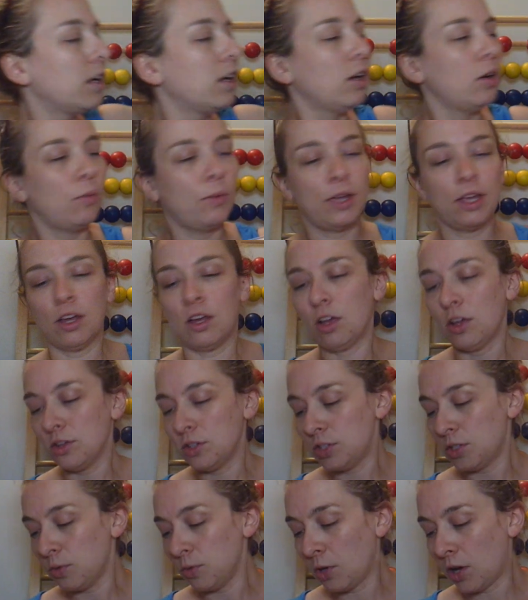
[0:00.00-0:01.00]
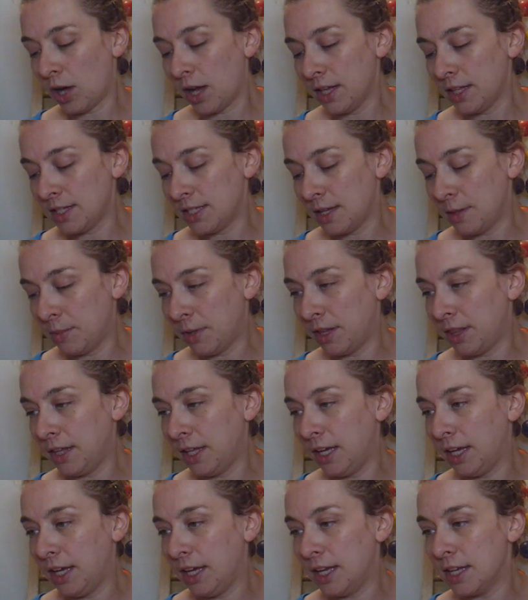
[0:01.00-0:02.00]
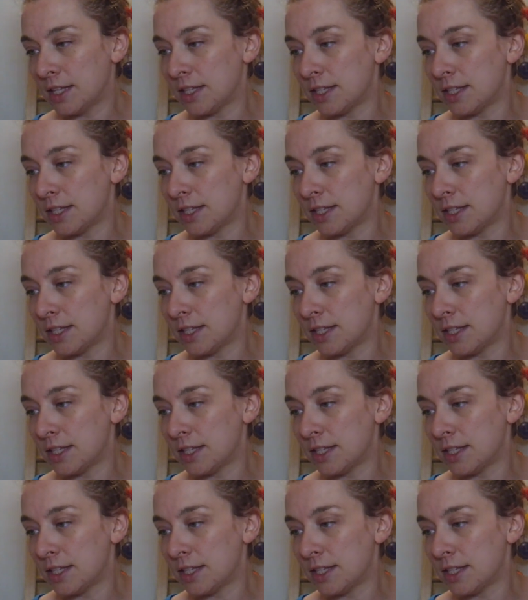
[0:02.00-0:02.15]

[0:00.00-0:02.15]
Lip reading: We also got some of these,